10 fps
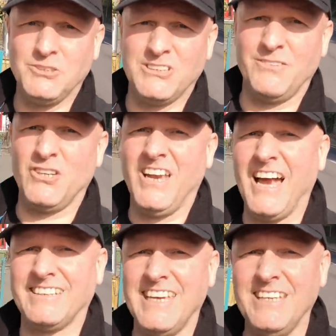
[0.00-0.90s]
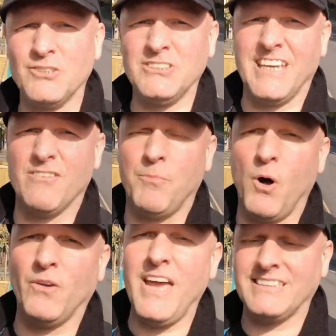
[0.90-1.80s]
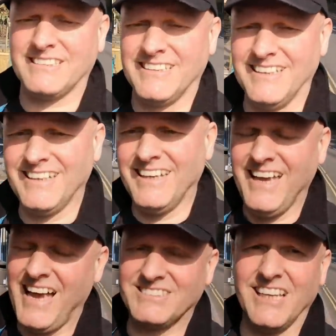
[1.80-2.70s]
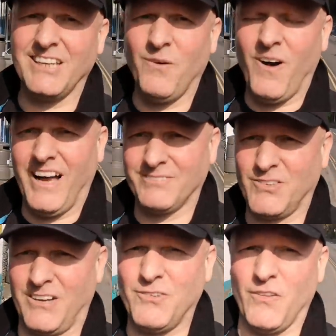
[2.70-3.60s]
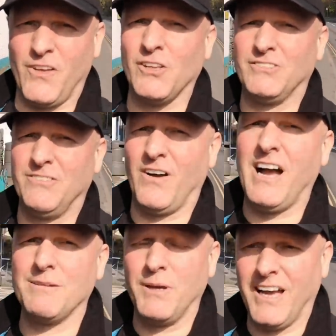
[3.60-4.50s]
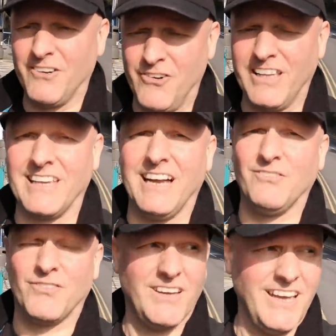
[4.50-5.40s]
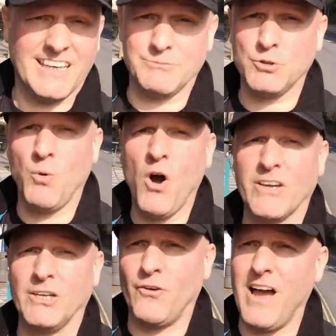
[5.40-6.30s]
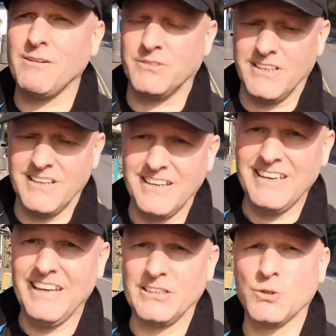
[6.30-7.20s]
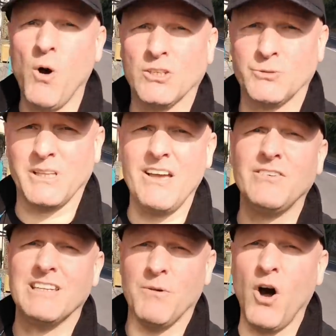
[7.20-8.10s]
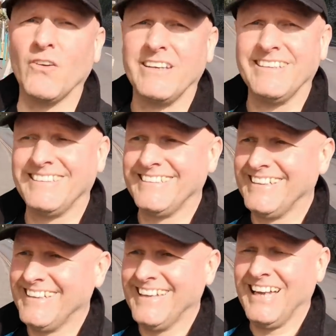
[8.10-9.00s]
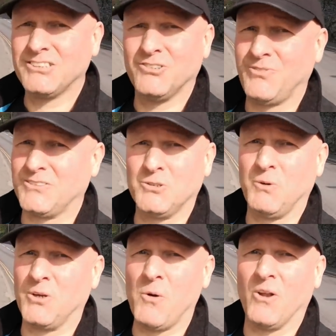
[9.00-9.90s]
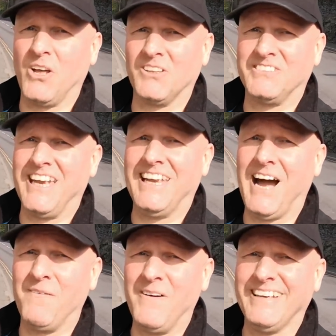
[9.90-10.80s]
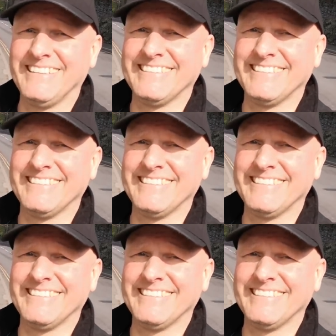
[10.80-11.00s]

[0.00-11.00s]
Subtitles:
Just gives you an idea, doesn't it, of Bowness? I tell you what, I've got the holiday vibe. I really have. And I'm just walking around, and it's 10:45 in the morning. I just want to go on holiday now.